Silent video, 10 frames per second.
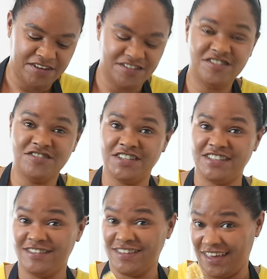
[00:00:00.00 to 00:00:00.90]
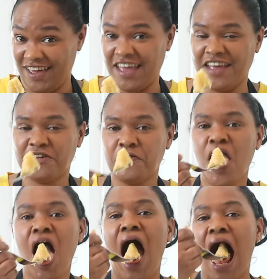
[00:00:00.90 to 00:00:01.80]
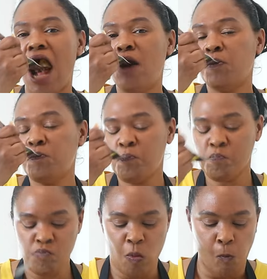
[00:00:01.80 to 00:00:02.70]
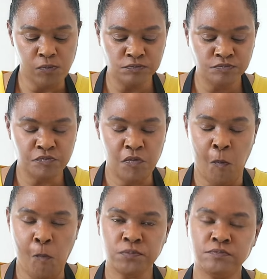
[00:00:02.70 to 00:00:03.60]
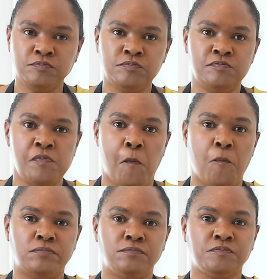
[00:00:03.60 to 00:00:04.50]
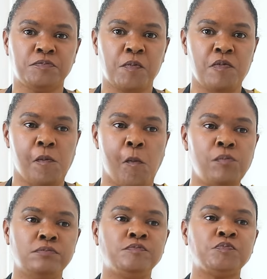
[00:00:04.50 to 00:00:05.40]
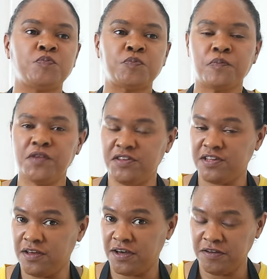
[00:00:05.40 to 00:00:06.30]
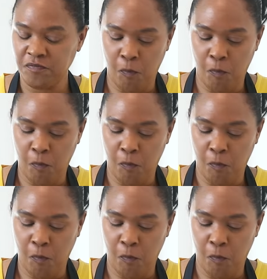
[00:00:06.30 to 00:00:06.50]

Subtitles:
You can serve it with custard, you can have it on its own, you can have it with some cream, and you can get vegan cream, vegan custard.